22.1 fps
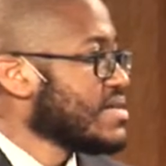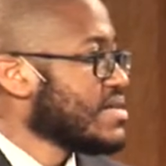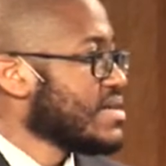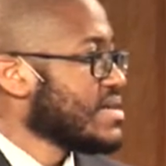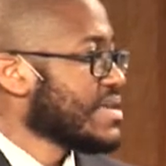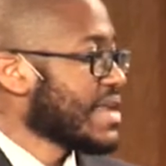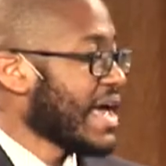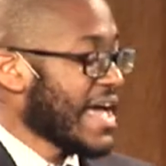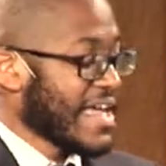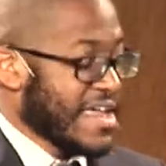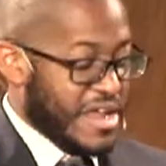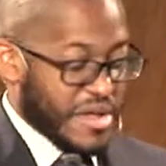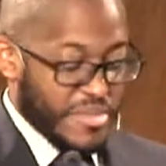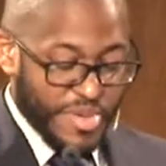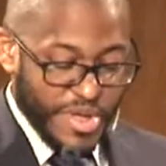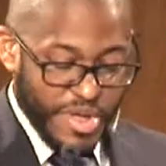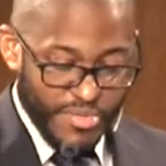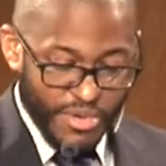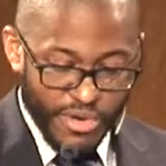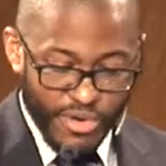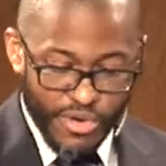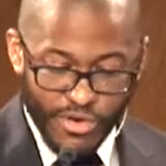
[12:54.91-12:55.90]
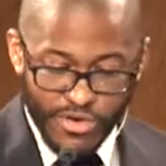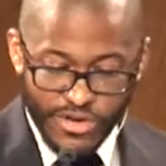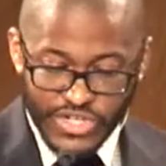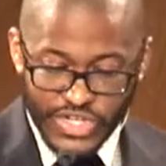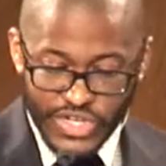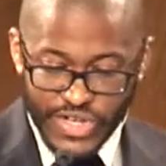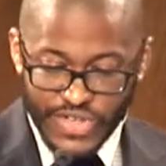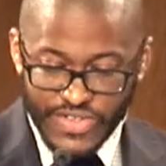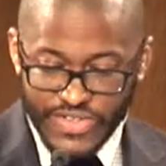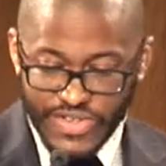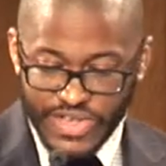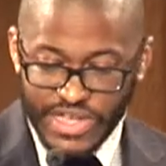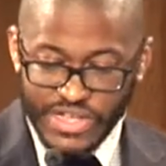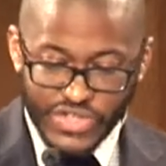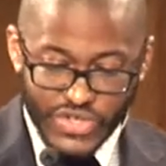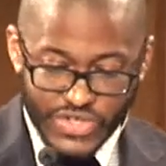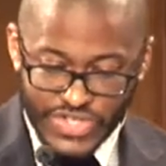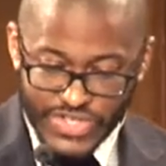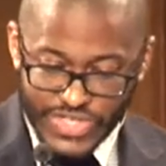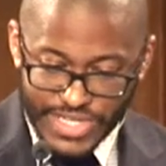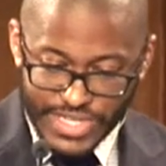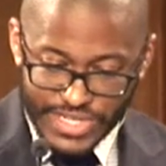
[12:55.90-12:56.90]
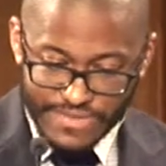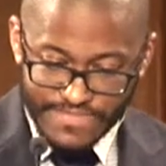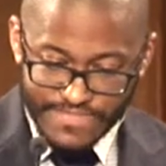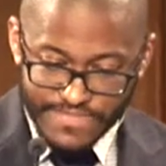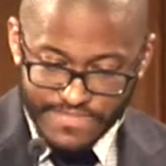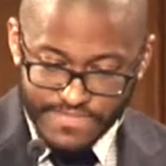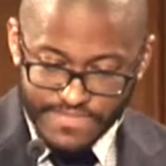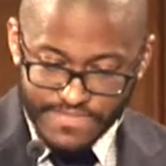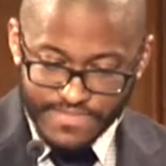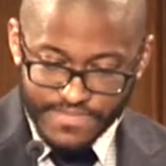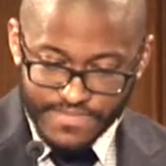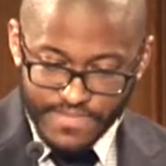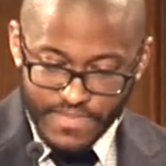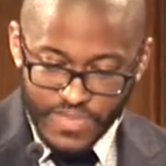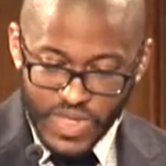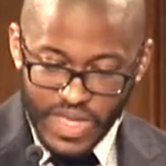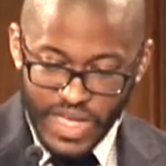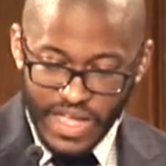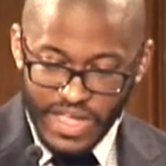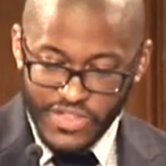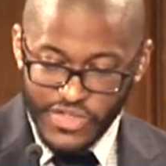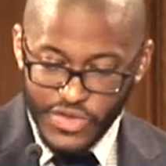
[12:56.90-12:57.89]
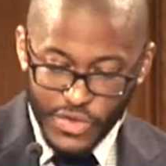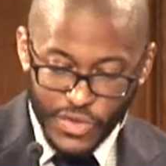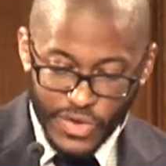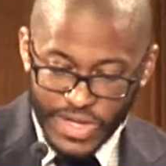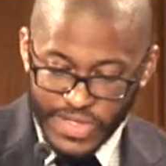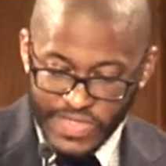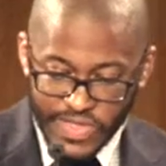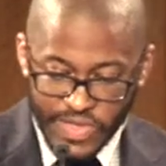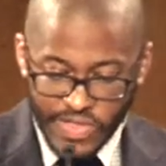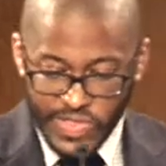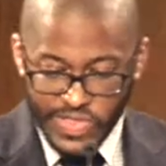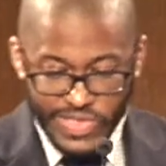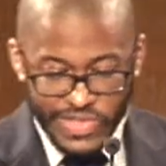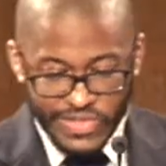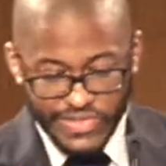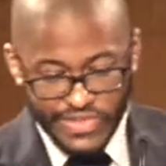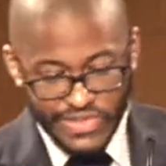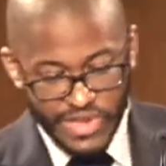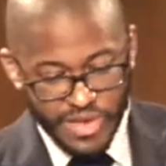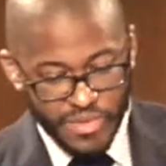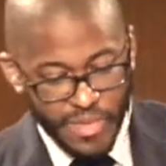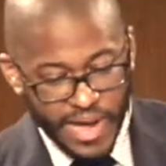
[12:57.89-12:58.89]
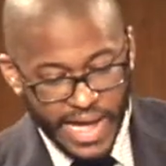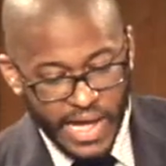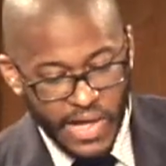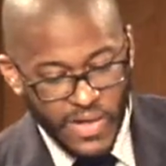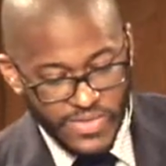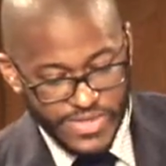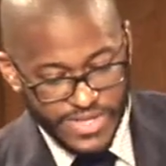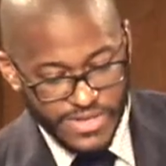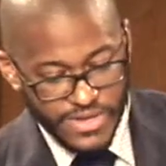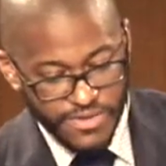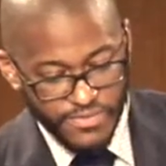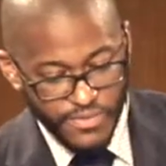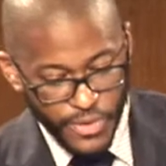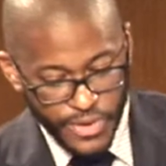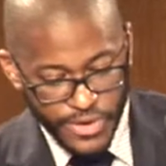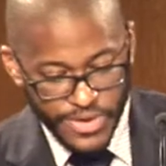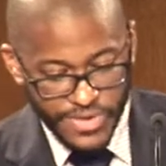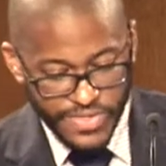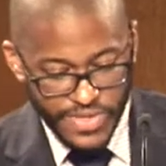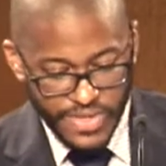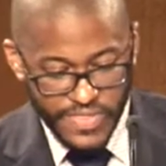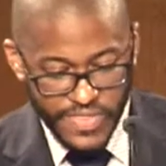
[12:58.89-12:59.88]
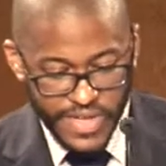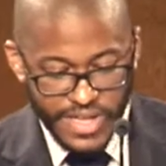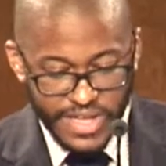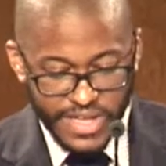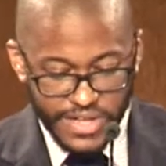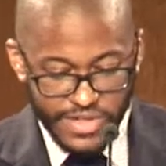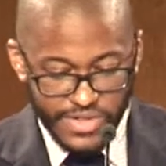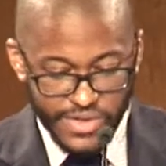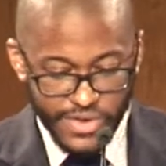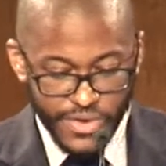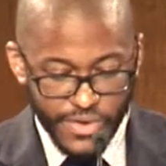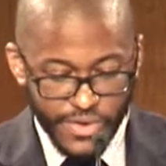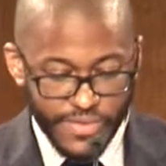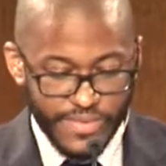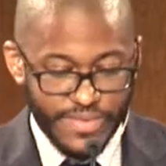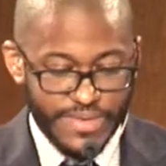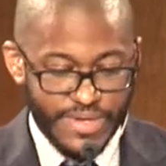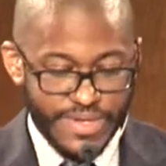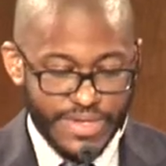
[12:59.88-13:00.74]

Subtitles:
not a people who are just interested in doing the least amount of work that they can do.